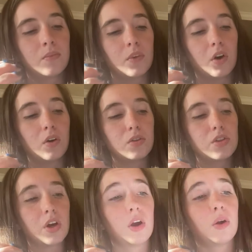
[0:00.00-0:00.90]

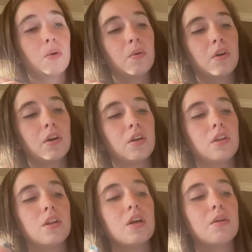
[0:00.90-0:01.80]
Also,
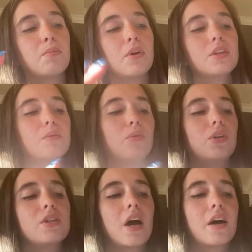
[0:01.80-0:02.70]
the principal
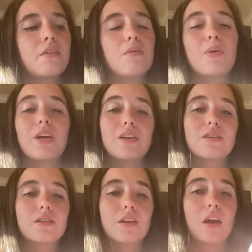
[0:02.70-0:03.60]
design of the
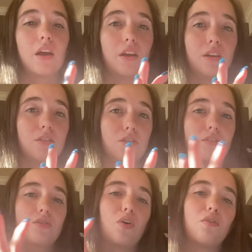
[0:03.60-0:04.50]
piece
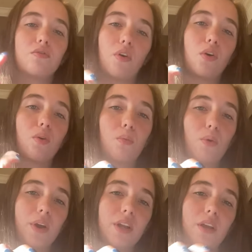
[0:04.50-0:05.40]
is a focal
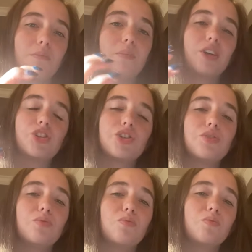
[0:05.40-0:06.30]
point. It makes
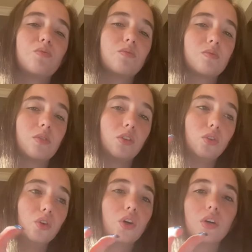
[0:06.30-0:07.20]
you
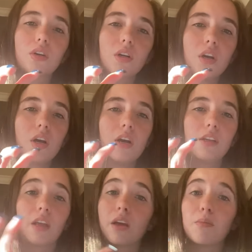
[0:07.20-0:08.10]
look,
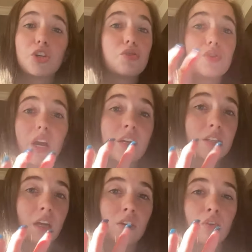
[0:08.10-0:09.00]
like it makes you take a
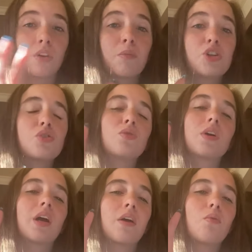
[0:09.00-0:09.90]
second look. It makes you
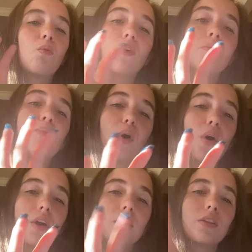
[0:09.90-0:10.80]
look at one
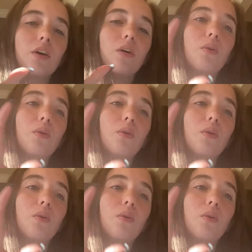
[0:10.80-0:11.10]
part, the whole